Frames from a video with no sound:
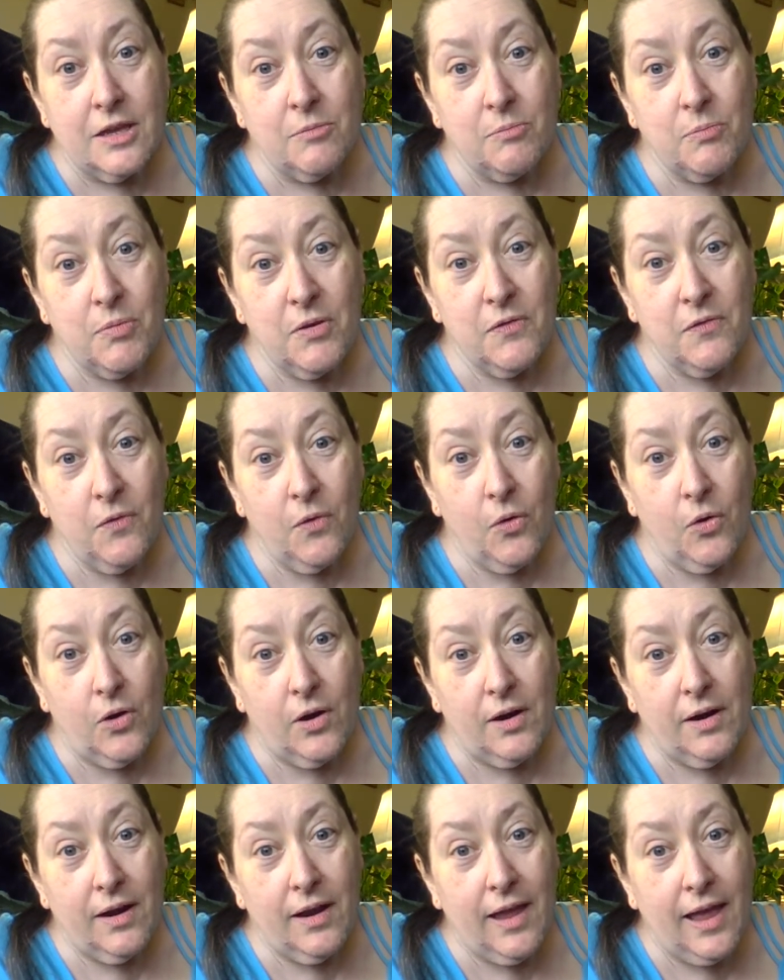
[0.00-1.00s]

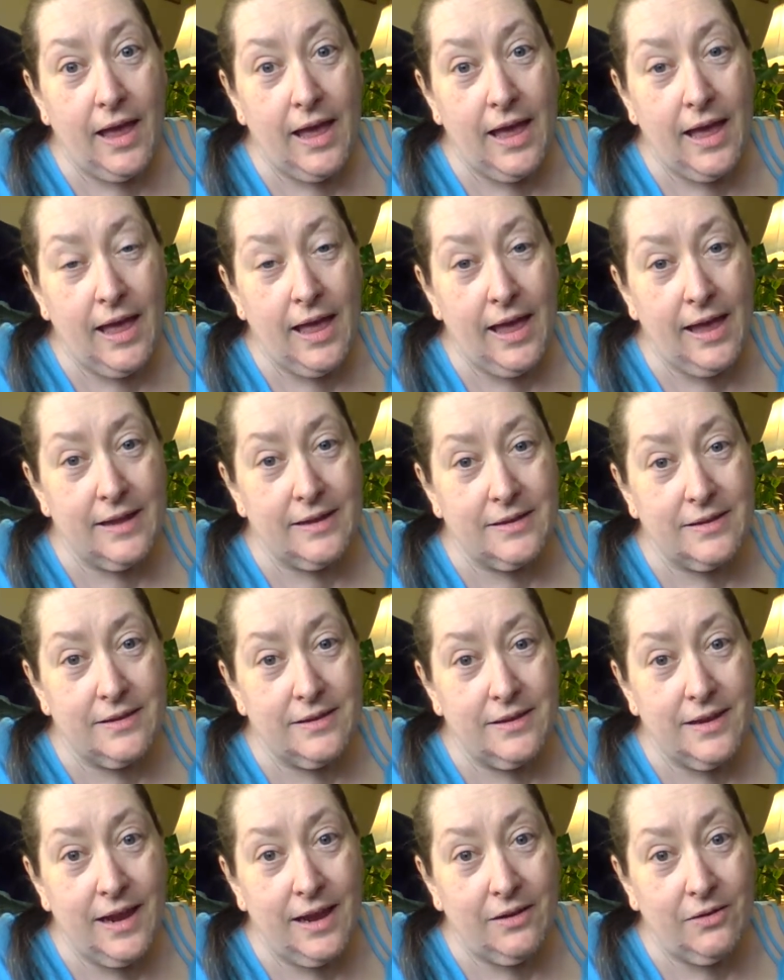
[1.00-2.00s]
before I had
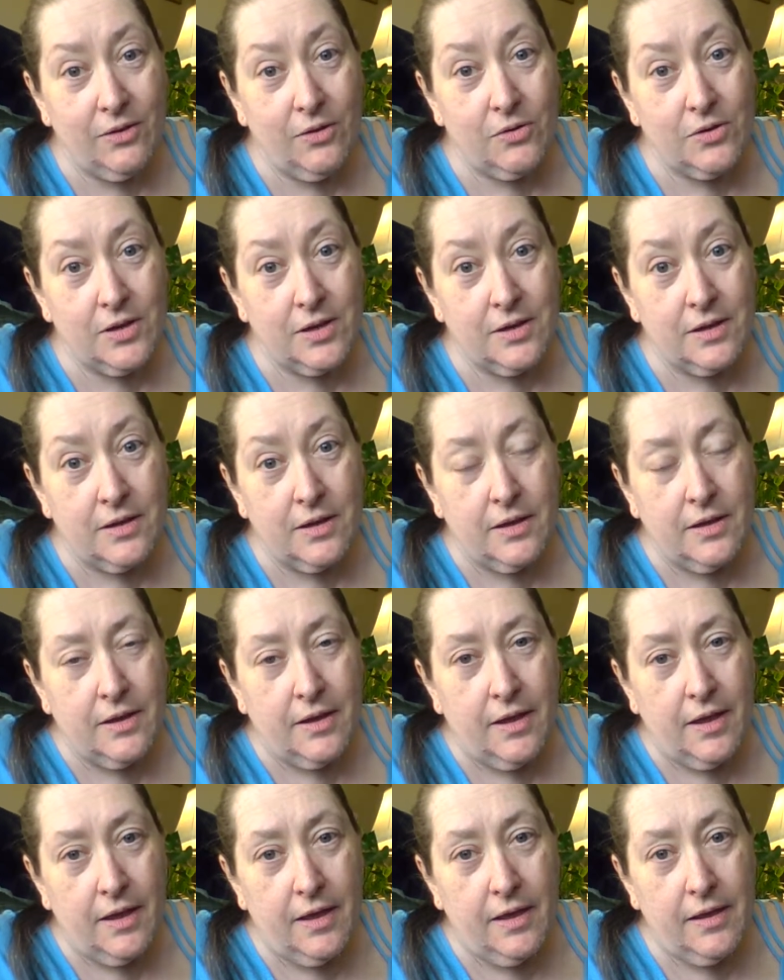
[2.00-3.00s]
downloaded
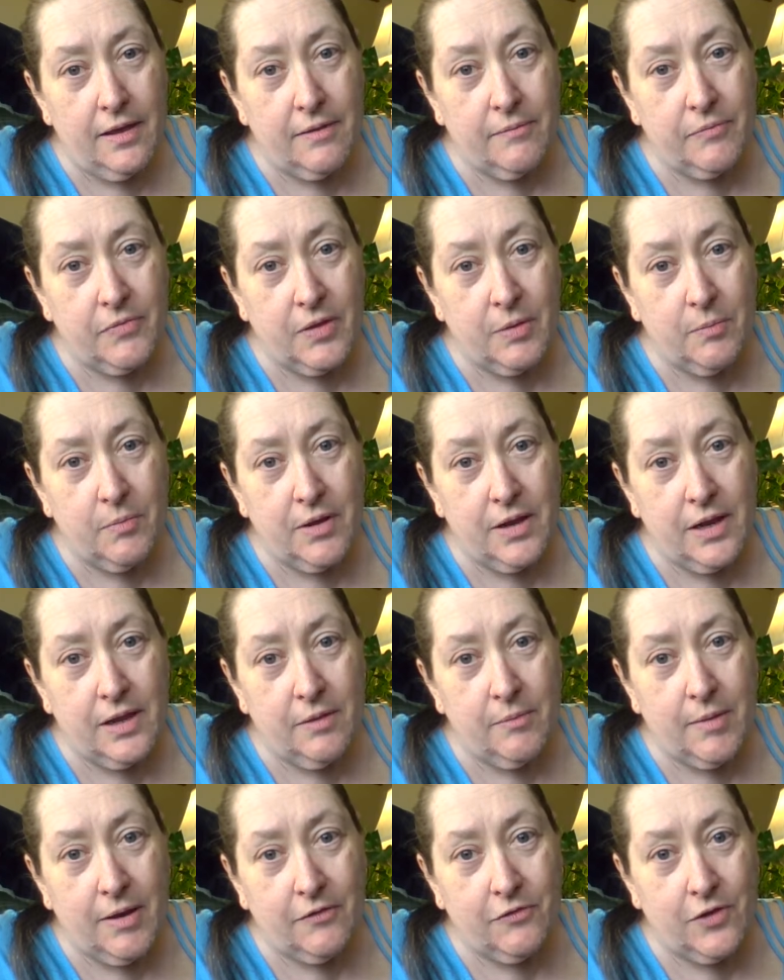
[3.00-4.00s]
the money
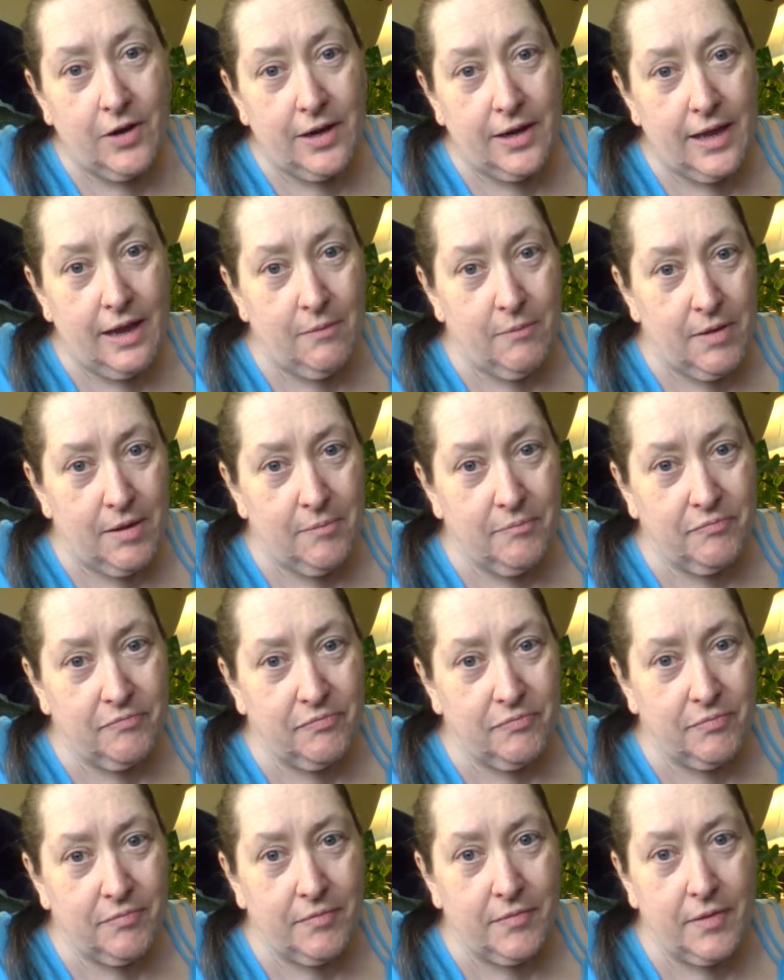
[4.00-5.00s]
my friend gave me.
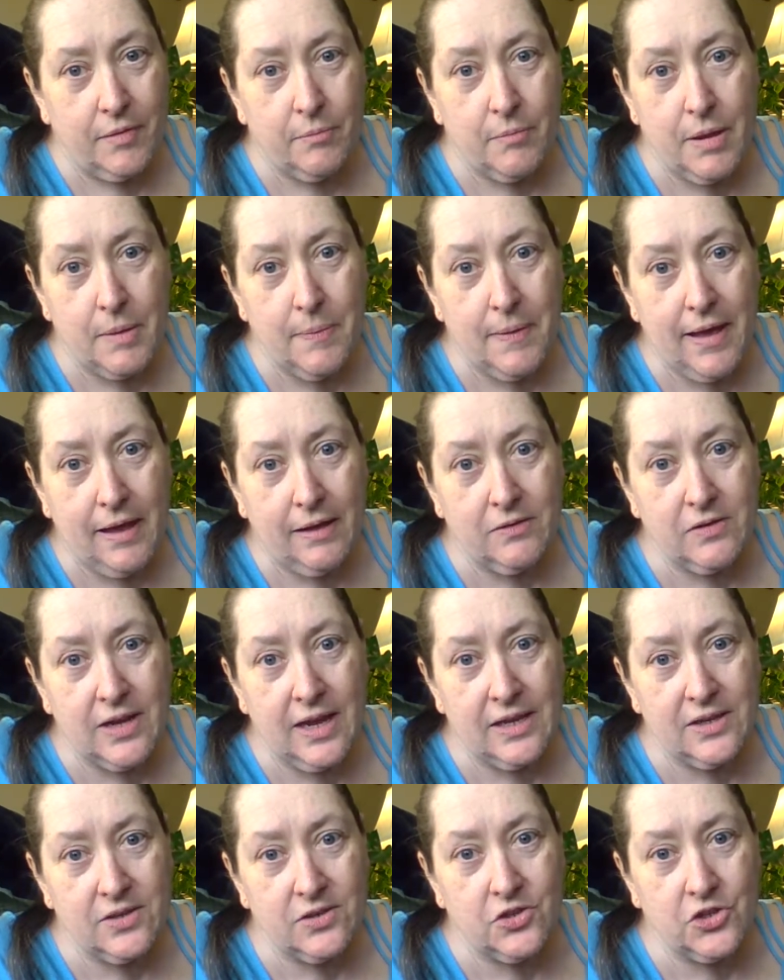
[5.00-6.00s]
PayPal
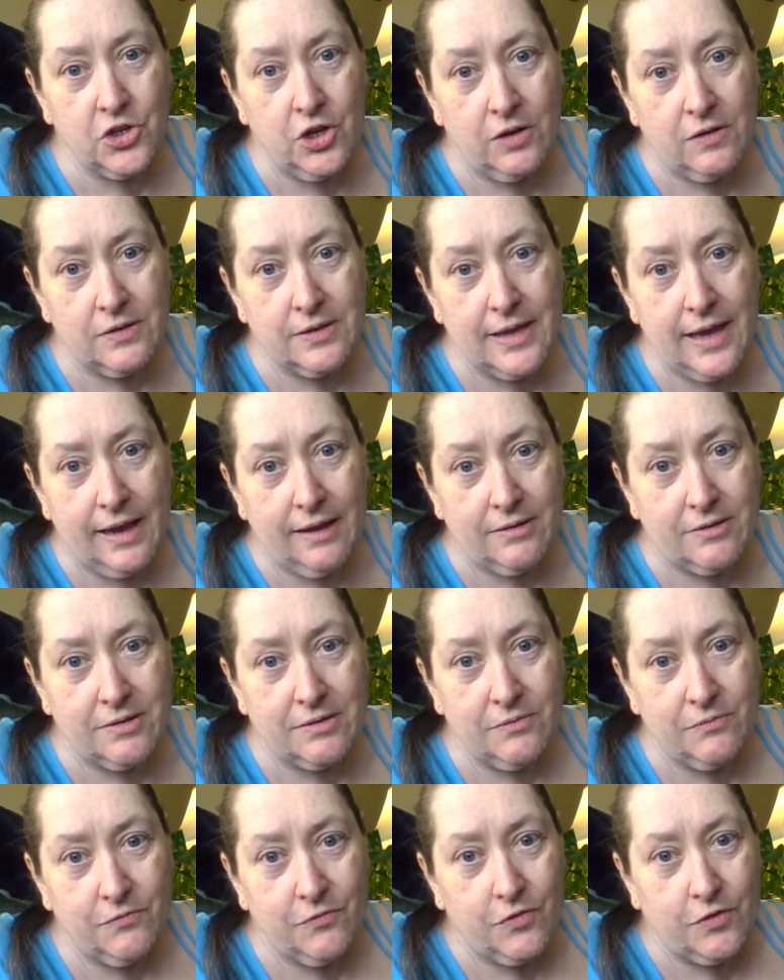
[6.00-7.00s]
takes chunks out
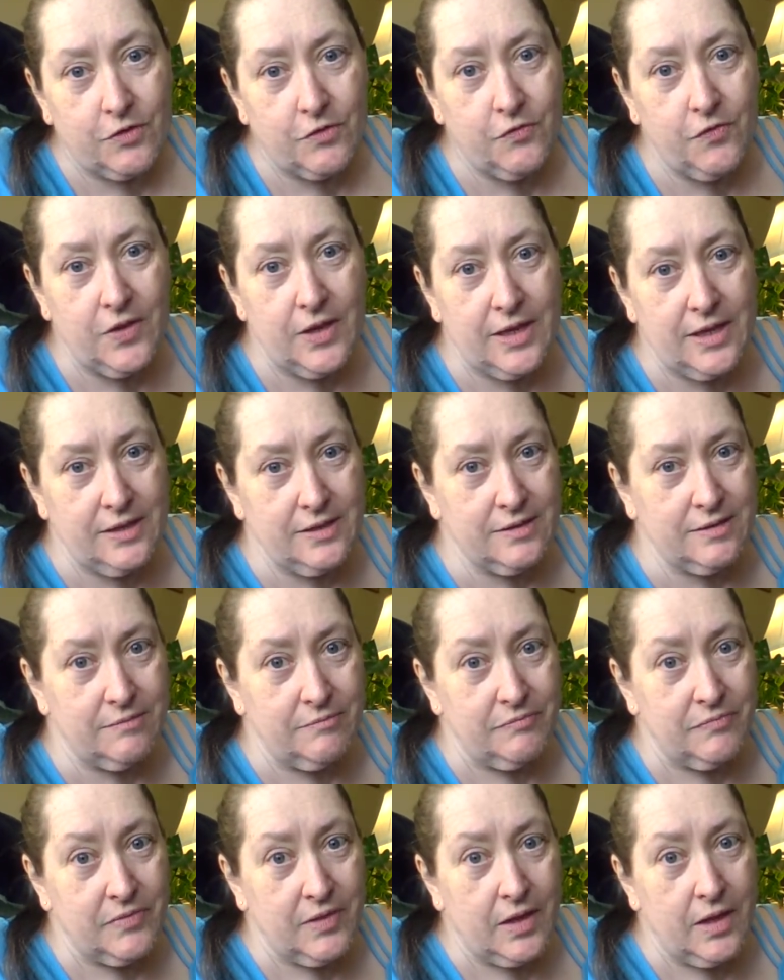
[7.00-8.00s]
for fees.
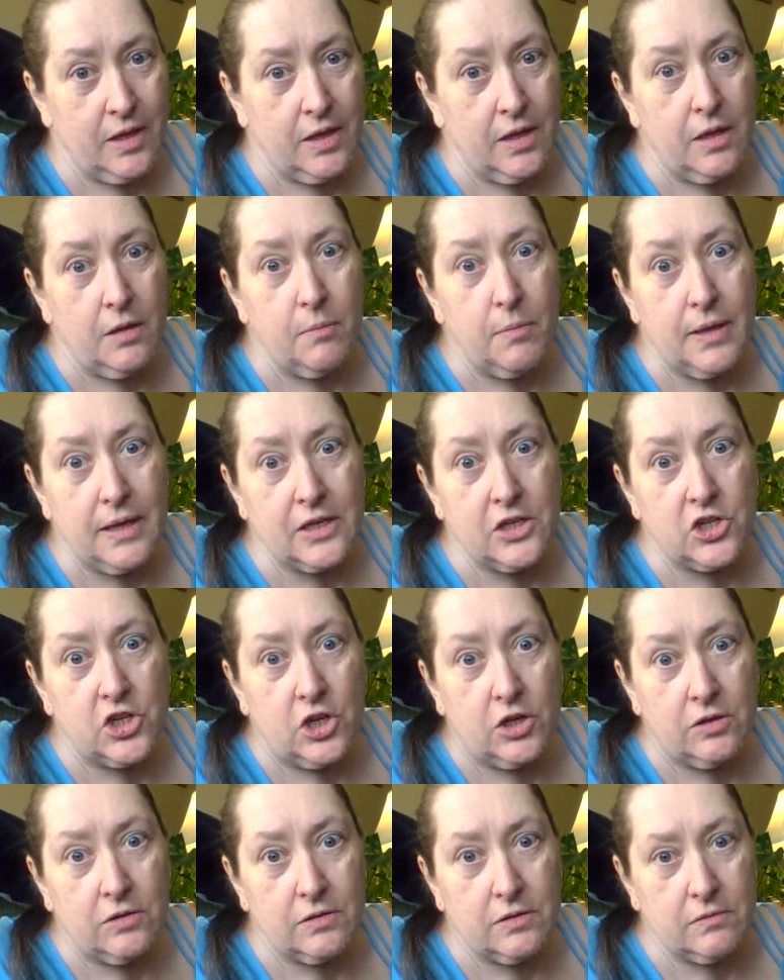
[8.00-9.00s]
Big
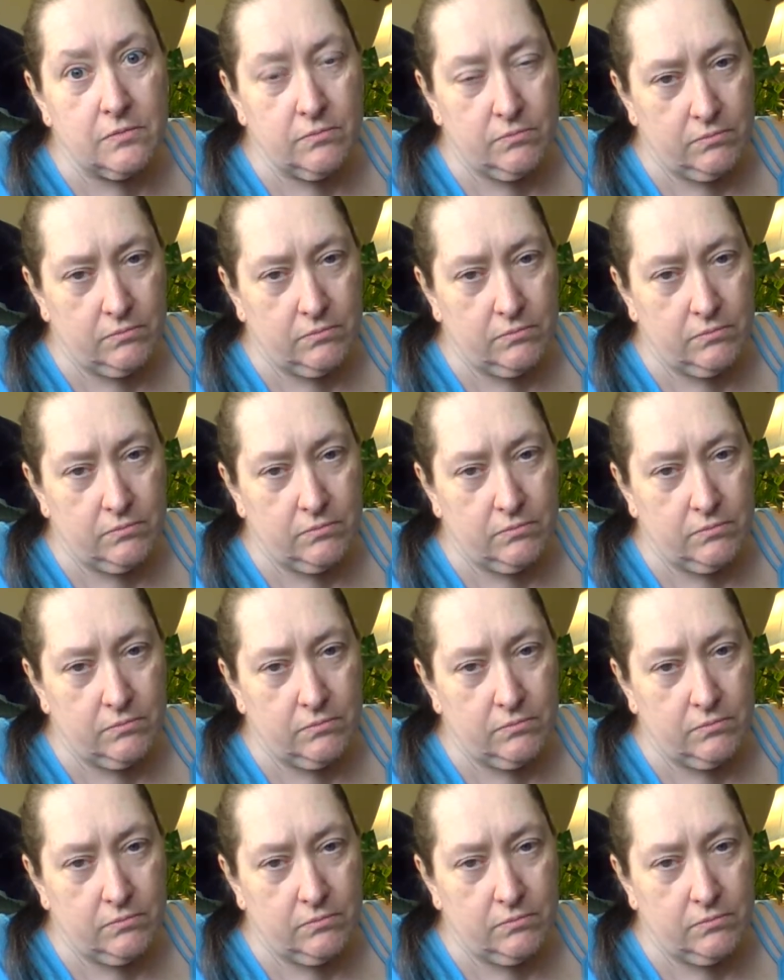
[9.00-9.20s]
chunks.